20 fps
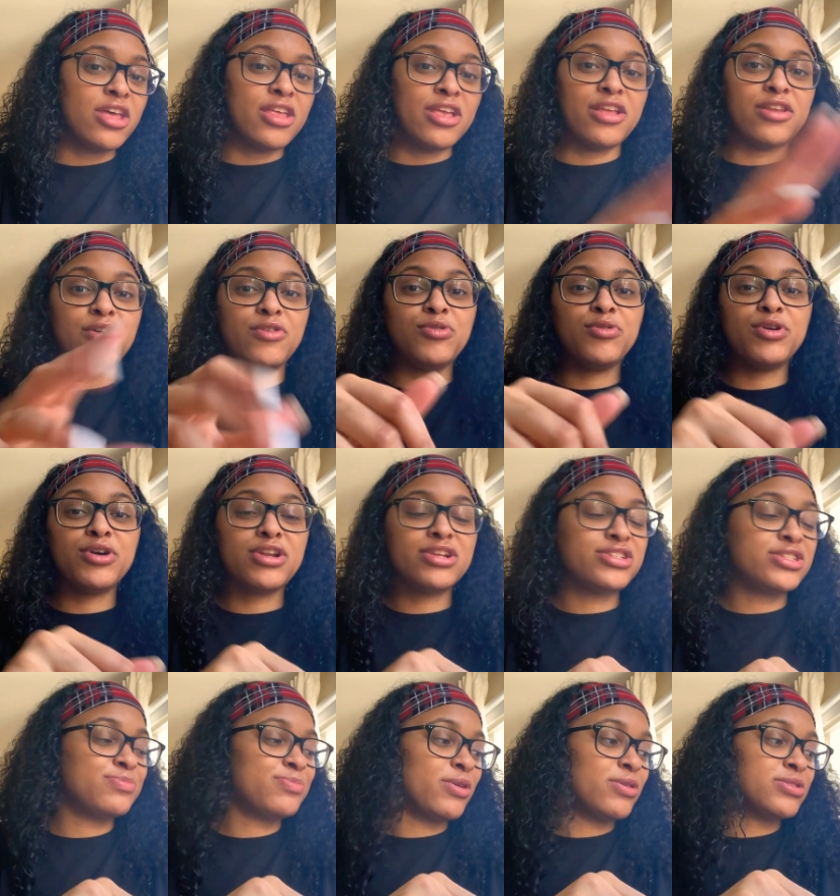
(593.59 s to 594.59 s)
you know you could have
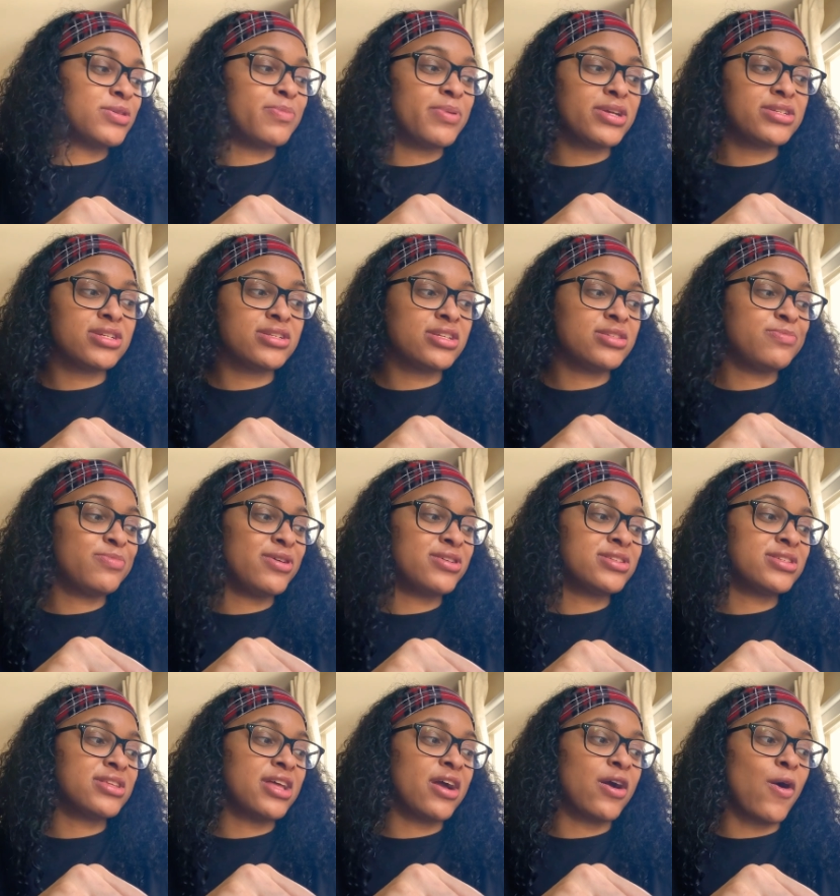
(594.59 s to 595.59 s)
just posted a picture and this
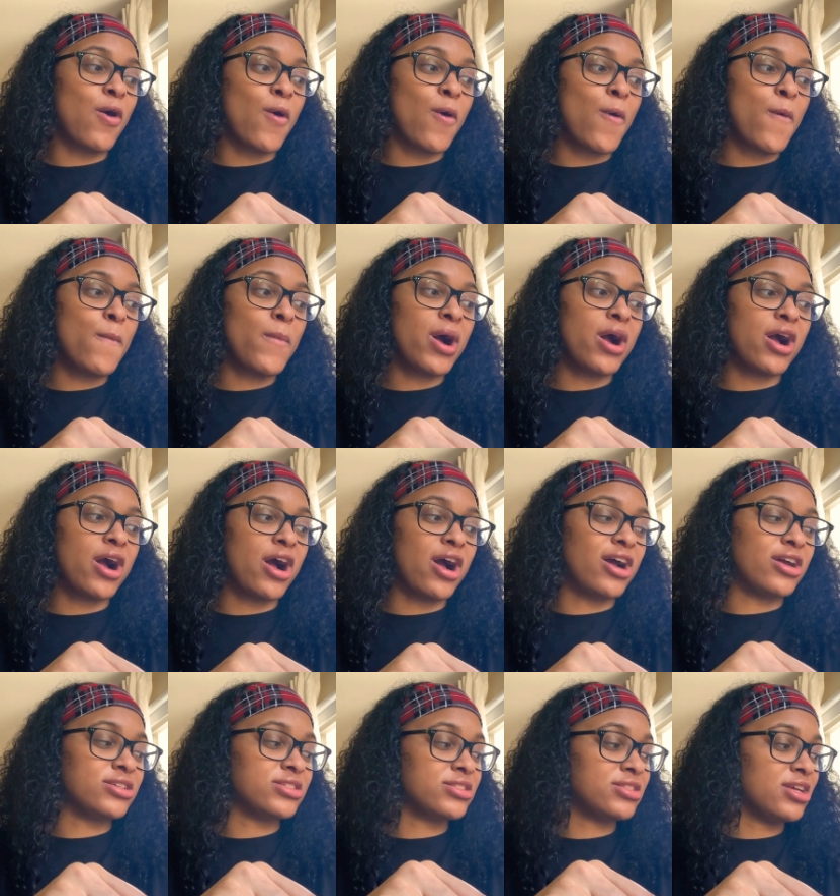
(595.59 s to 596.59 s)
person's like oh my
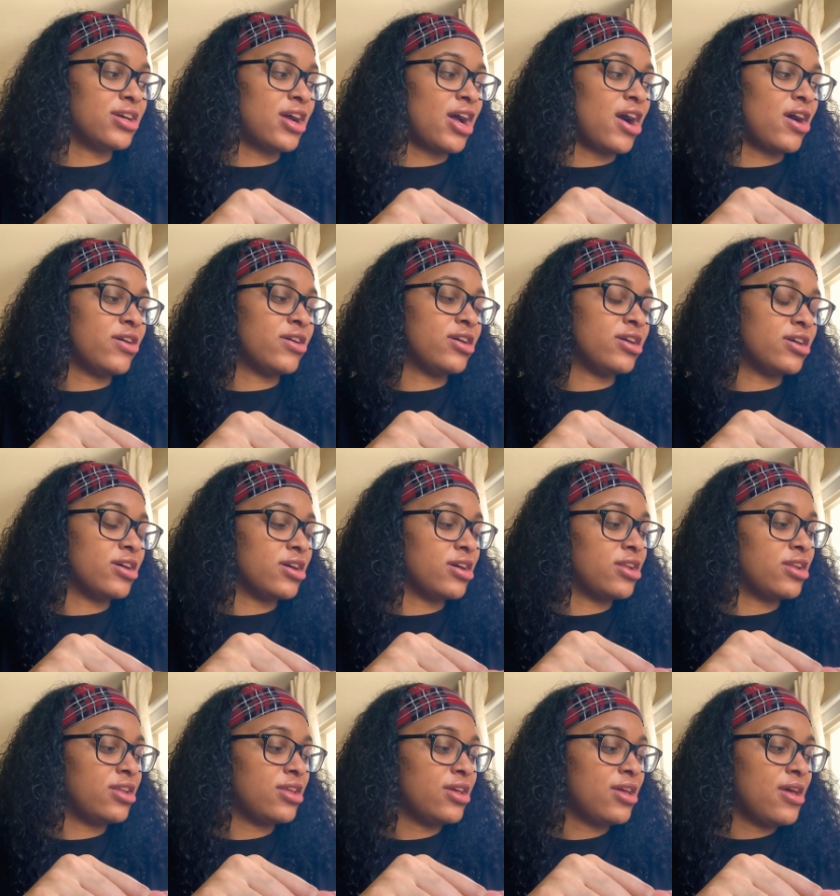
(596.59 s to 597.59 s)
gosh look how good